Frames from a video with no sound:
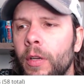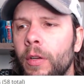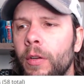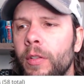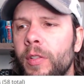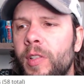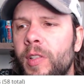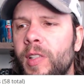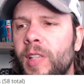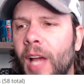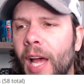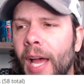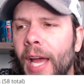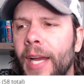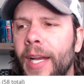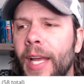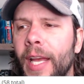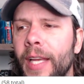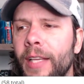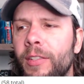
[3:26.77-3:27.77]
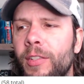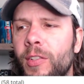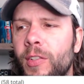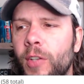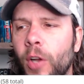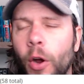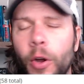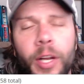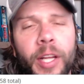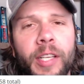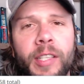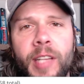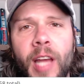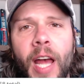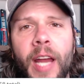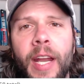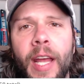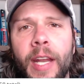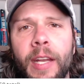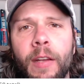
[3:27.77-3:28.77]
sign a starting
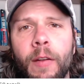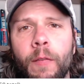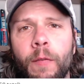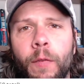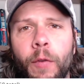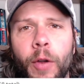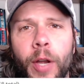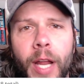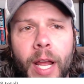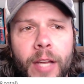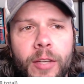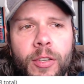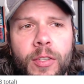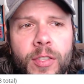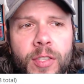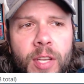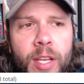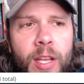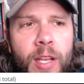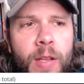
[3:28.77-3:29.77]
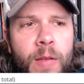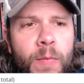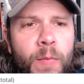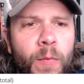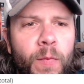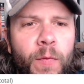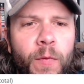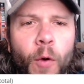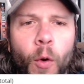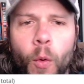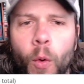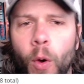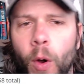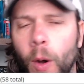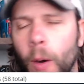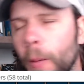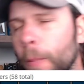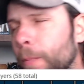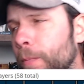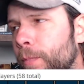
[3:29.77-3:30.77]
tight end in free agency
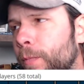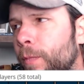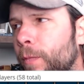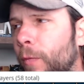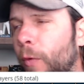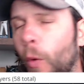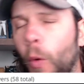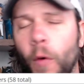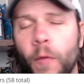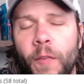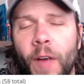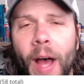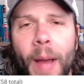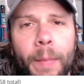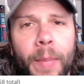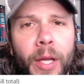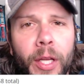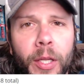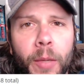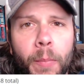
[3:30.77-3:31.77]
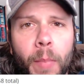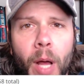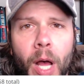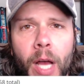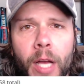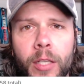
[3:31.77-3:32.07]
for $4 or $5 million